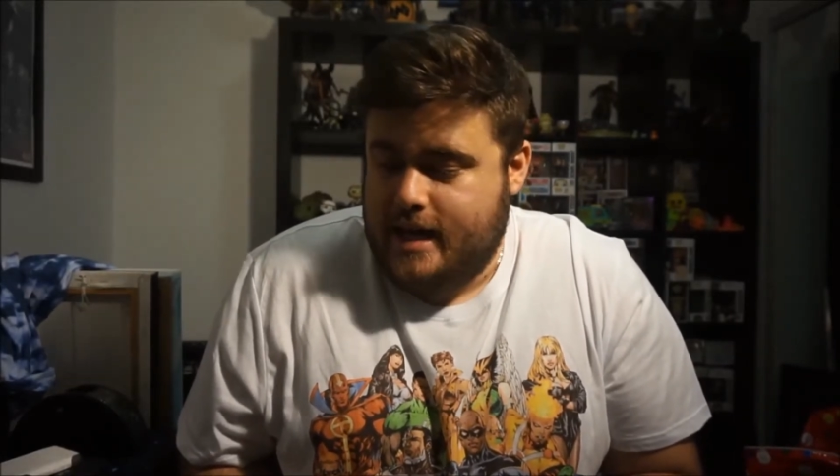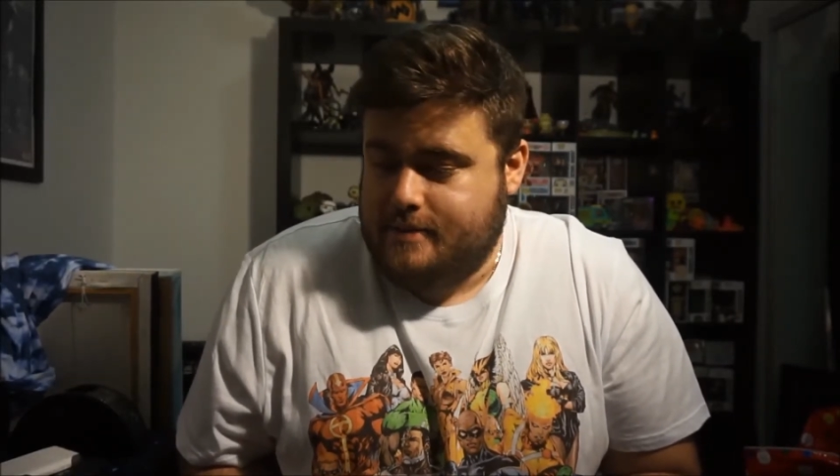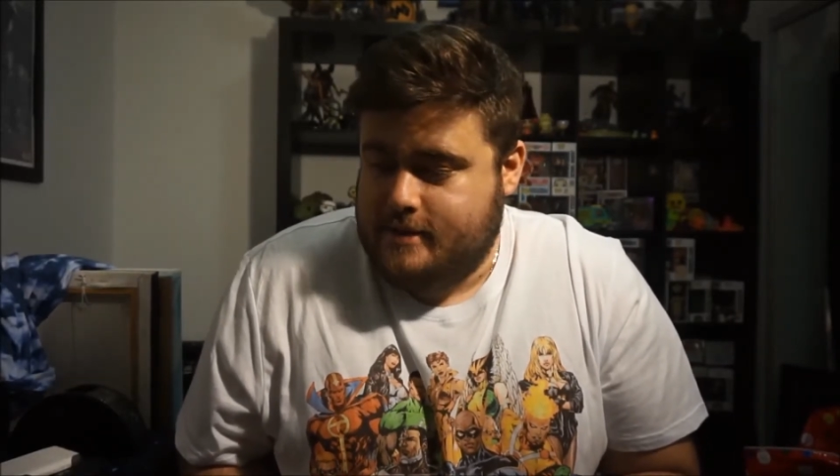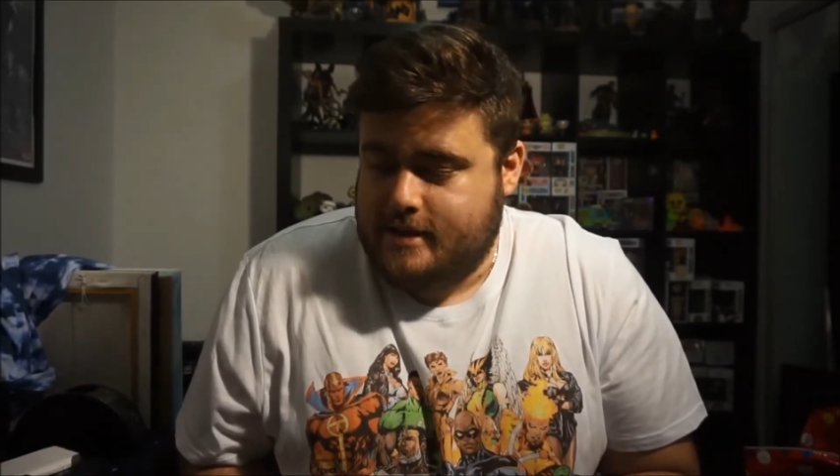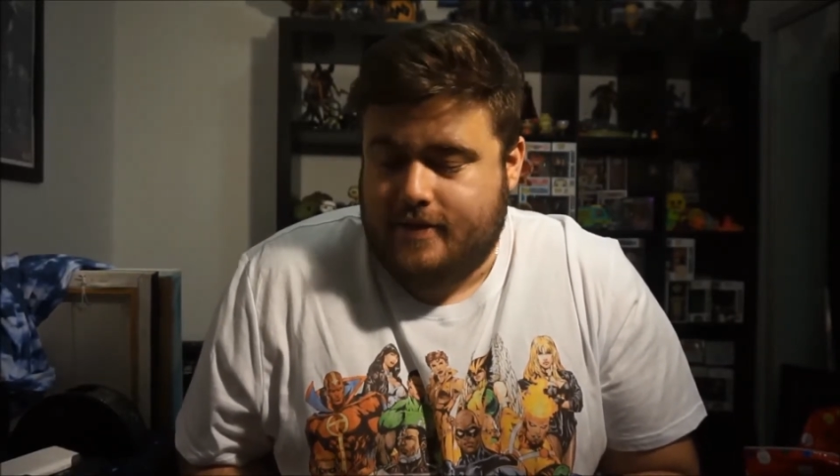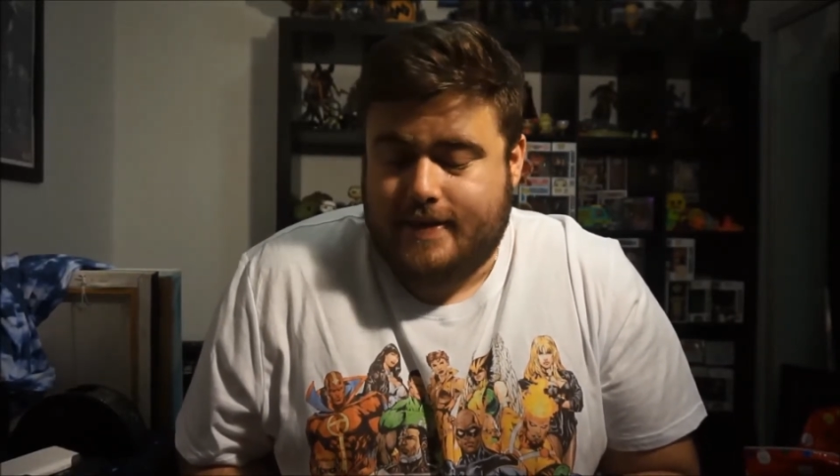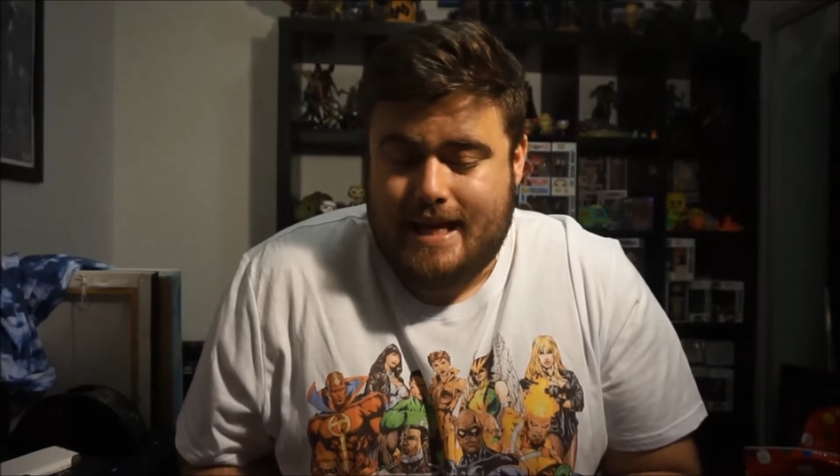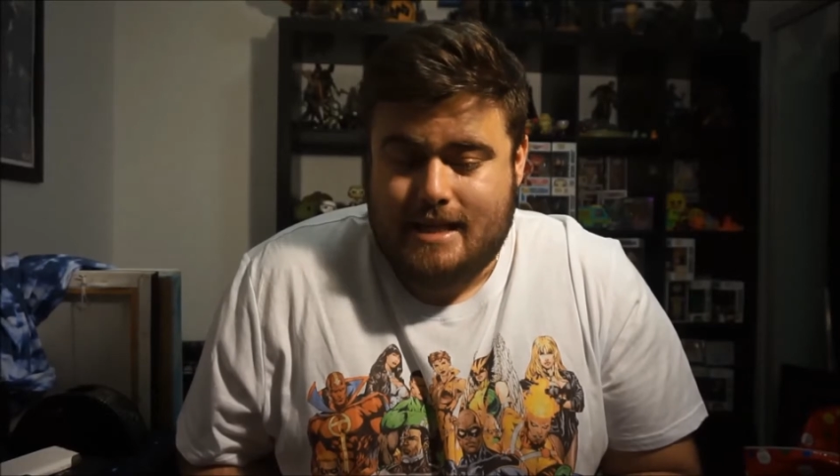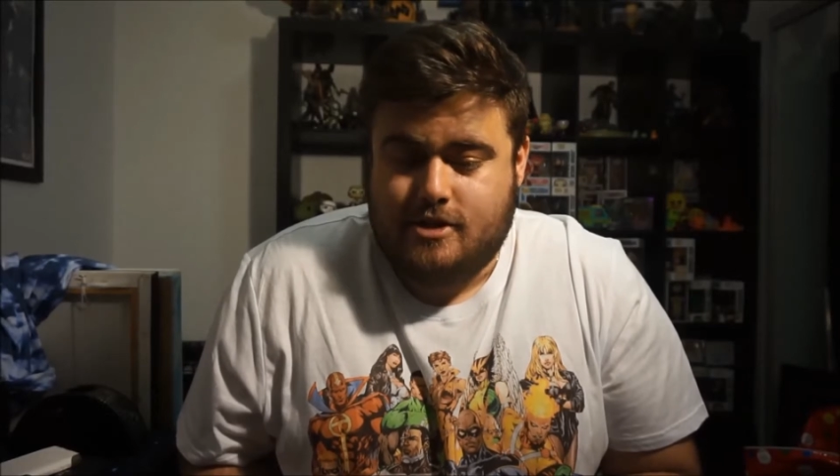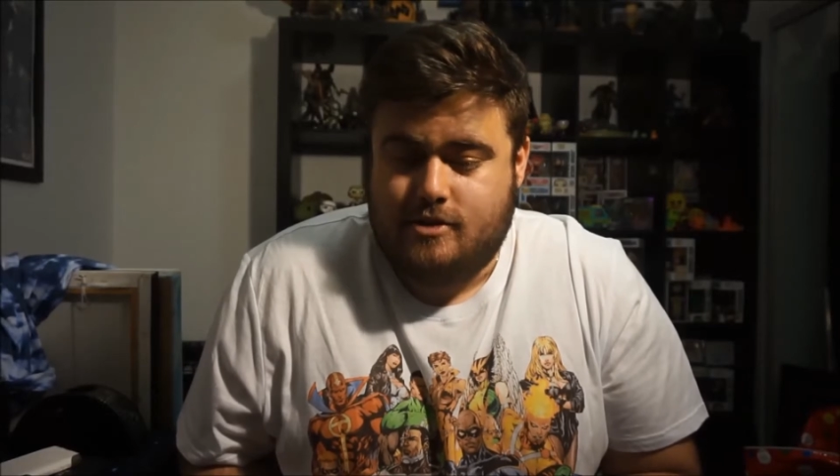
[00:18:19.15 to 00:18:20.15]
heaps and stuff like
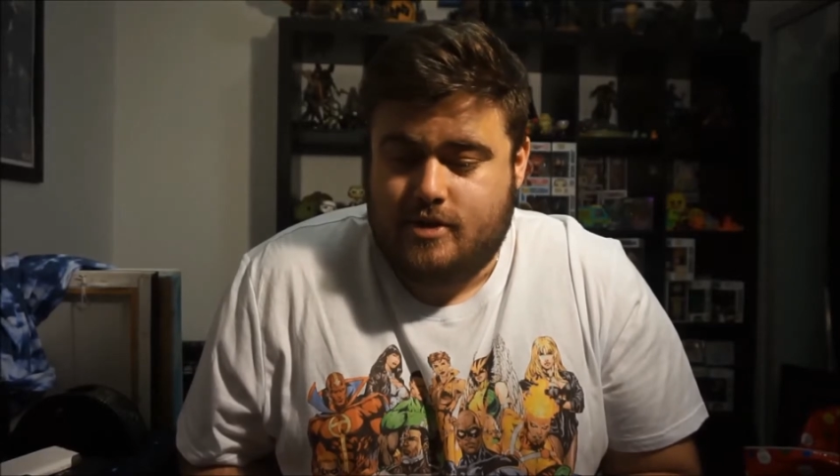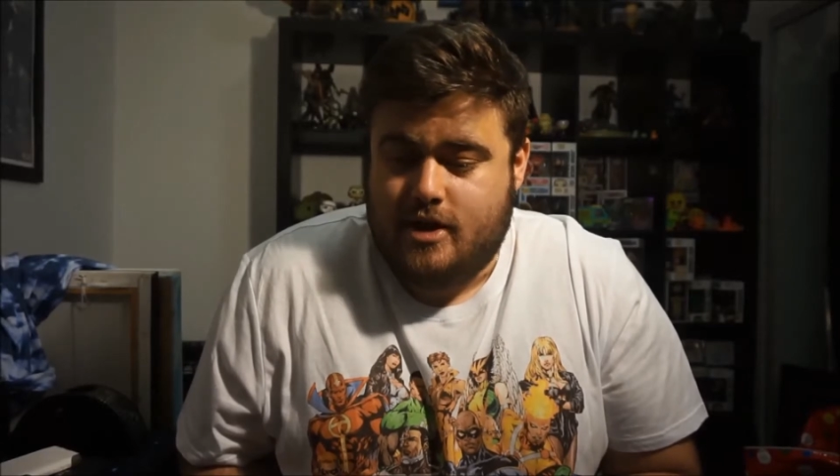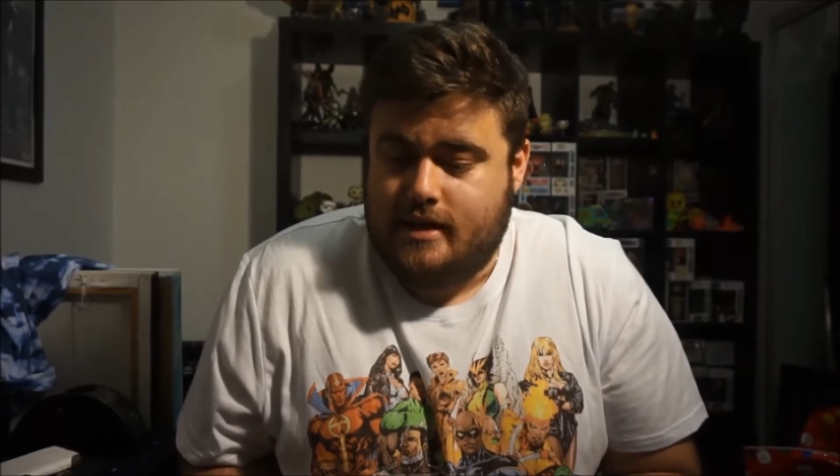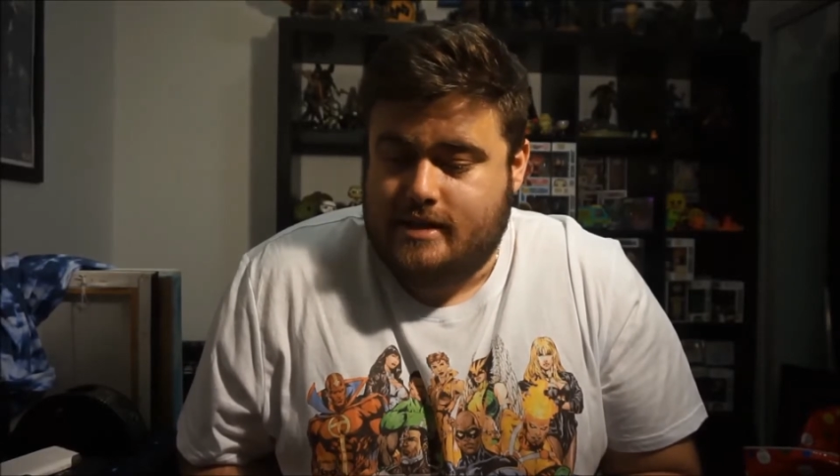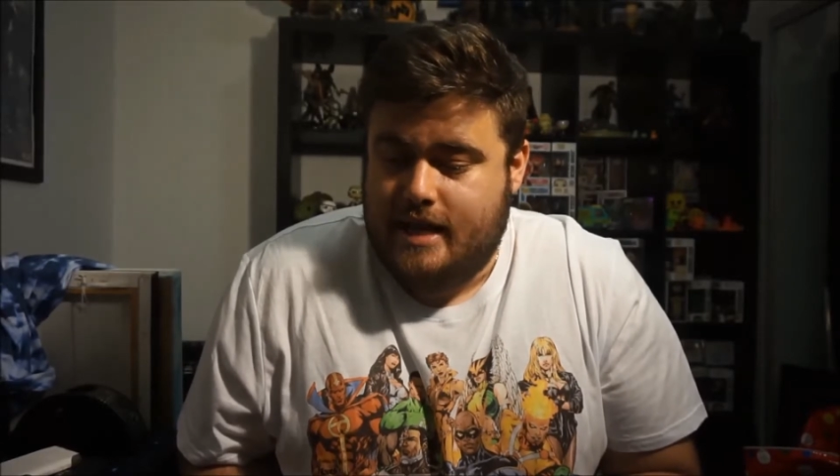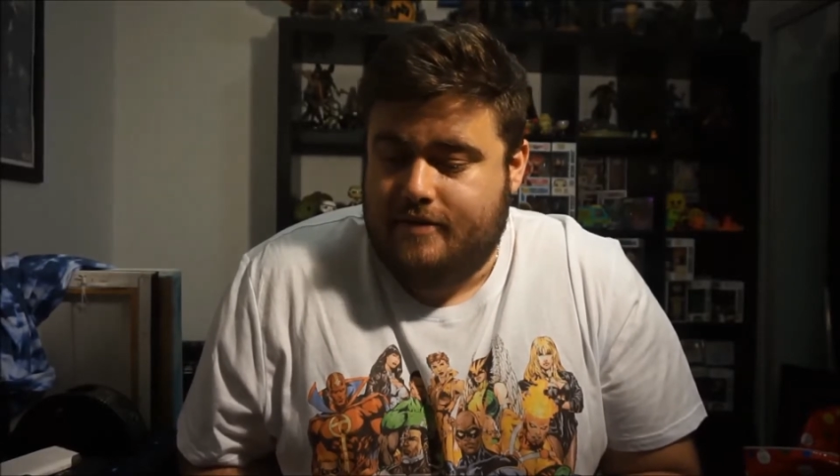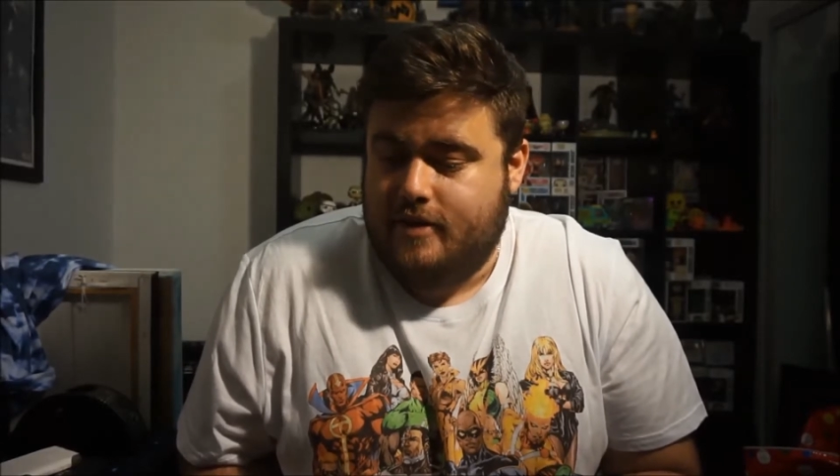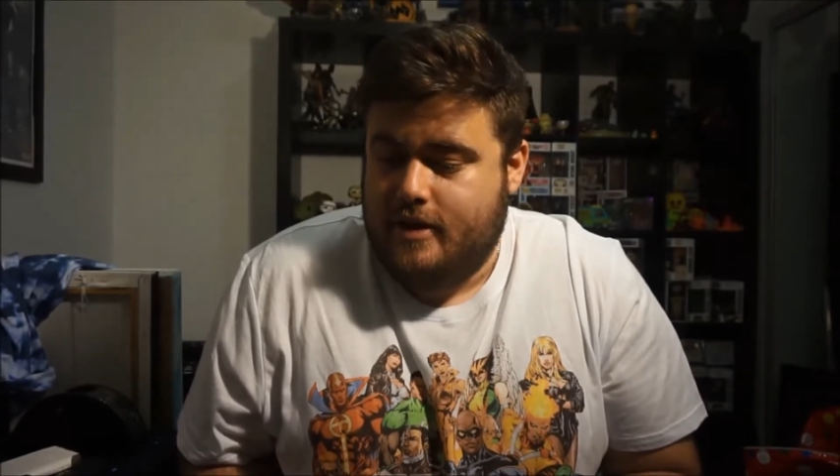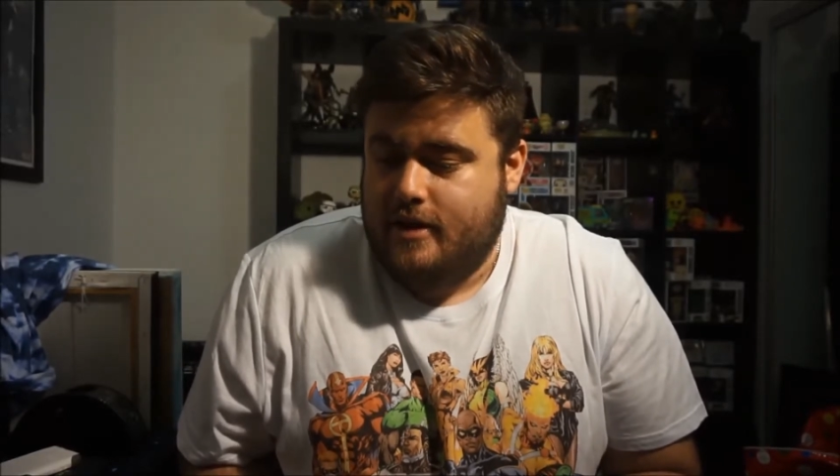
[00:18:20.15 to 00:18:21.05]
that, is because we're trying to save